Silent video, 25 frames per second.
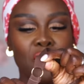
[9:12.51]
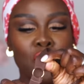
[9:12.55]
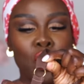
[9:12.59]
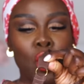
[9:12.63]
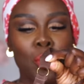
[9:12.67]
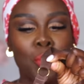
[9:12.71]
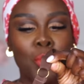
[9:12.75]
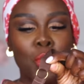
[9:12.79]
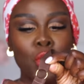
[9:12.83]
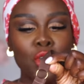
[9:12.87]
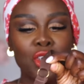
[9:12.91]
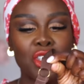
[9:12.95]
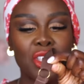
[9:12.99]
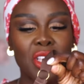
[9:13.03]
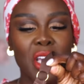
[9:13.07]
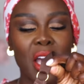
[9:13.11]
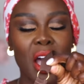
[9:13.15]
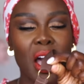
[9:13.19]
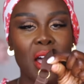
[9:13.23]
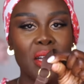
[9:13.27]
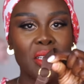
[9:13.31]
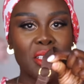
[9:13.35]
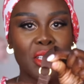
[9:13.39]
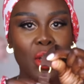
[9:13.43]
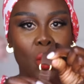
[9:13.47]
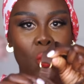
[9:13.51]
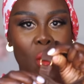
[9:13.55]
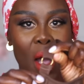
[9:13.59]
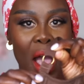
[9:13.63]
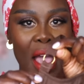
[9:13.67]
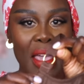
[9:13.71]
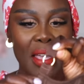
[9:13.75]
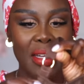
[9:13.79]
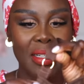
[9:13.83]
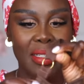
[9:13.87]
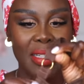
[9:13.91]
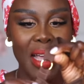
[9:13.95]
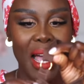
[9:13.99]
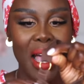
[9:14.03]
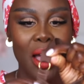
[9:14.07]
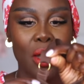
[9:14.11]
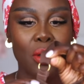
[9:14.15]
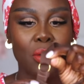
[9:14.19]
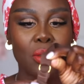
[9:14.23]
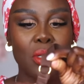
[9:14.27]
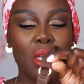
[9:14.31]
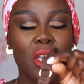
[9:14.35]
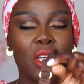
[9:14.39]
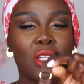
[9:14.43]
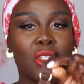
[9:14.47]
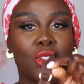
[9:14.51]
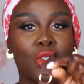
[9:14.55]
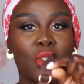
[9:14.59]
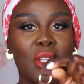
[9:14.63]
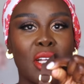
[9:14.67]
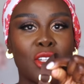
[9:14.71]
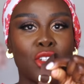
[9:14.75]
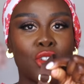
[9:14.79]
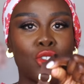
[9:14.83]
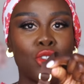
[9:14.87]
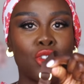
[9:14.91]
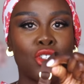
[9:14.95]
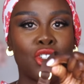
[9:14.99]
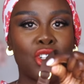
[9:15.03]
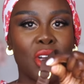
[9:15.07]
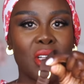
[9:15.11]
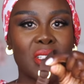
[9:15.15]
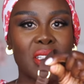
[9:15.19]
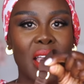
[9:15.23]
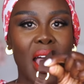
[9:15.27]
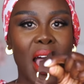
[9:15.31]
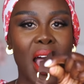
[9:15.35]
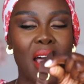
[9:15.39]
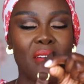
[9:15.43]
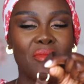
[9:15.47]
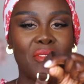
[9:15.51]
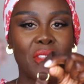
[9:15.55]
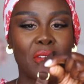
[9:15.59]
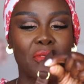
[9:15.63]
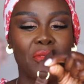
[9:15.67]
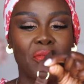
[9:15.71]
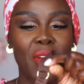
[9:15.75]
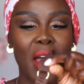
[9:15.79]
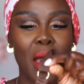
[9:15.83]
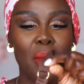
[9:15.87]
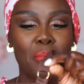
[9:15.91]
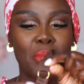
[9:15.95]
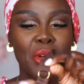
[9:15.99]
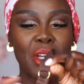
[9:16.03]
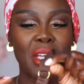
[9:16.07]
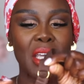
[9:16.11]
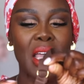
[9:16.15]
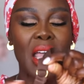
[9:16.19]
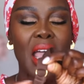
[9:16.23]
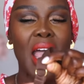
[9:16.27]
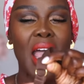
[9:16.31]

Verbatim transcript: You push the underwire down so that you just have the fabric